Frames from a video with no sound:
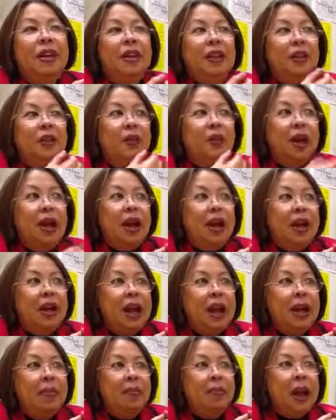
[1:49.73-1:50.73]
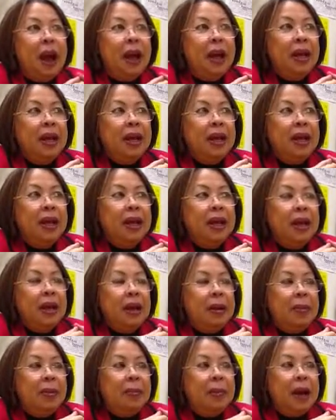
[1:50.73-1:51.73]
So when I came back,
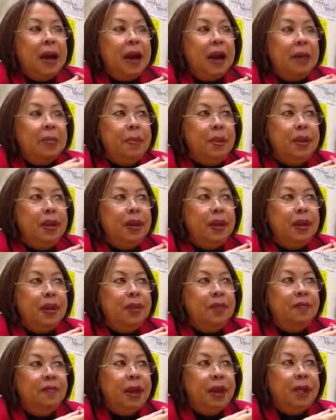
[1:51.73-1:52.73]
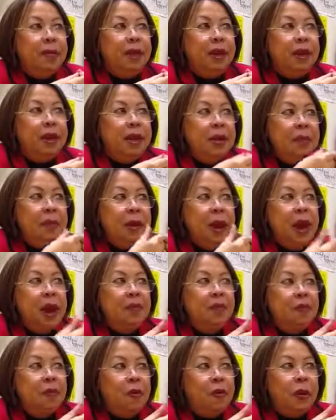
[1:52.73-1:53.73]
my American family did
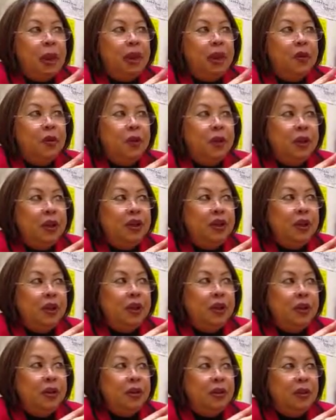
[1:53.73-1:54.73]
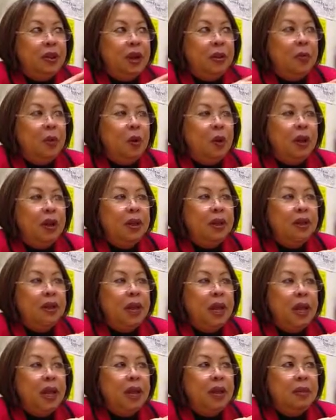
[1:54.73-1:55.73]
pay for my tuition at Portland
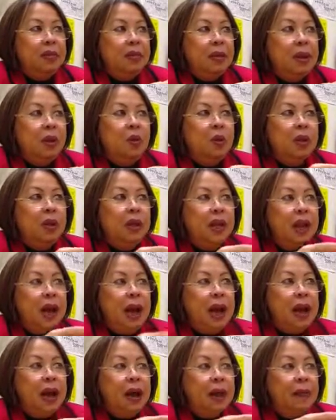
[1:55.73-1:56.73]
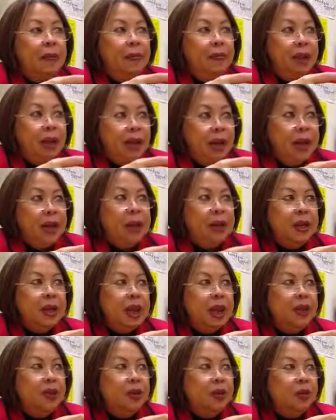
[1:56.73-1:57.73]
State, but it was an
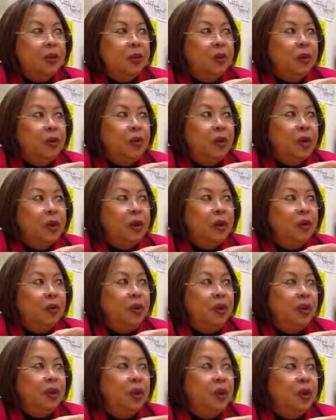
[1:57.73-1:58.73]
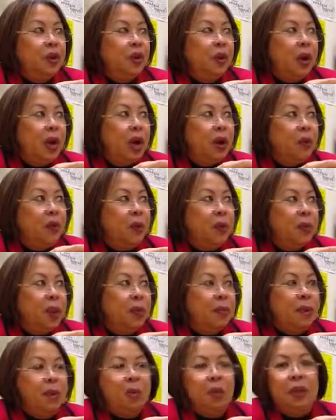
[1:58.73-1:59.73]
international student tuition, so I
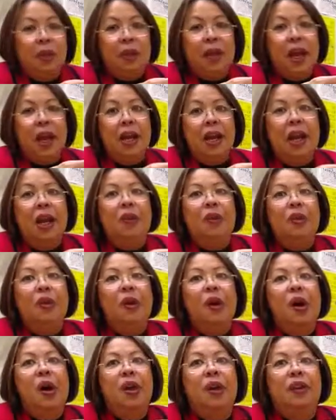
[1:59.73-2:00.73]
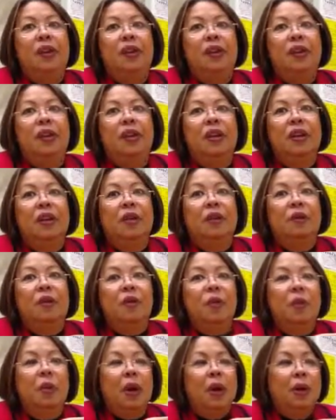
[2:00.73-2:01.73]
remember it was $800
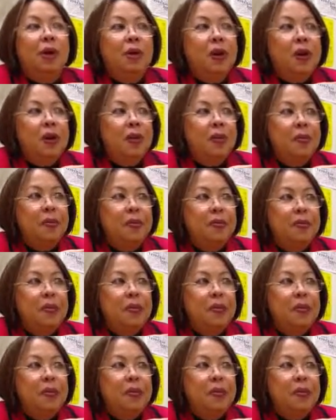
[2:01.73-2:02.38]
for one term.